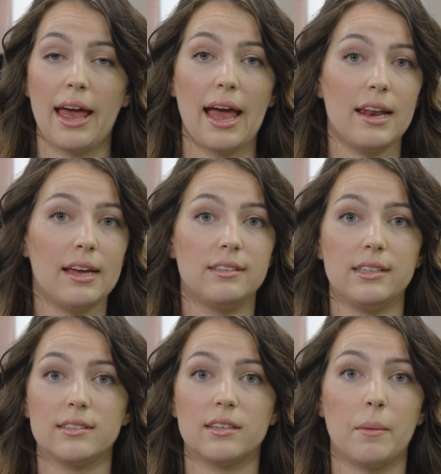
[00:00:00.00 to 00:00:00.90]
NAD
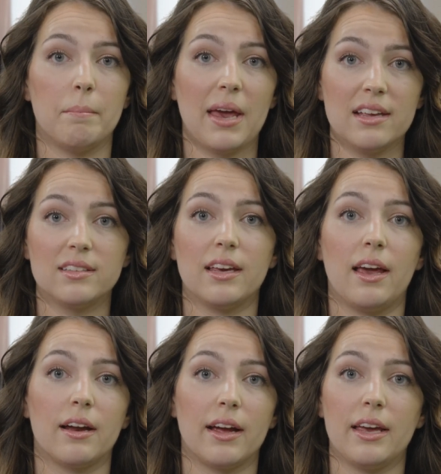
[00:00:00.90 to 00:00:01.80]
is an amazing
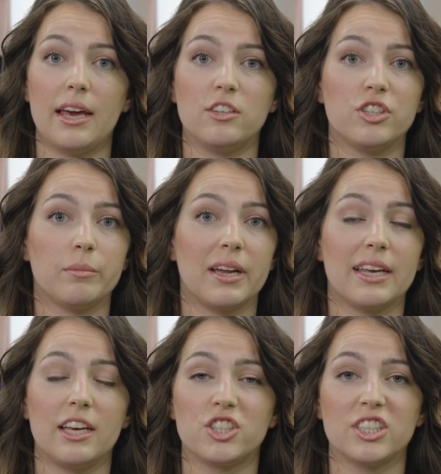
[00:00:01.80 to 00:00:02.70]
anti-aging
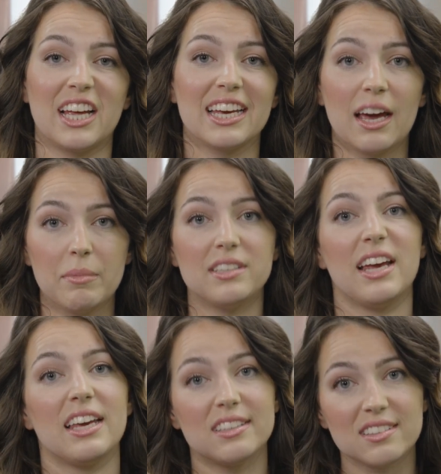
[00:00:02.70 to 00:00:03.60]
medication that can be
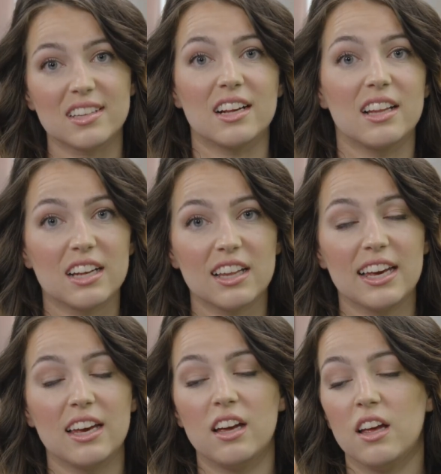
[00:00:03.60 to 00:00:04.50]
taken
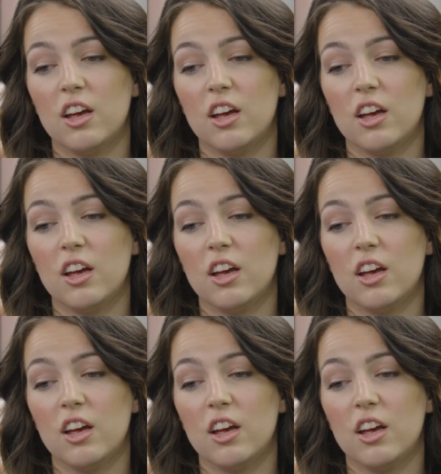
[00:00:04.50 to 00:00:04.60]
cyclically.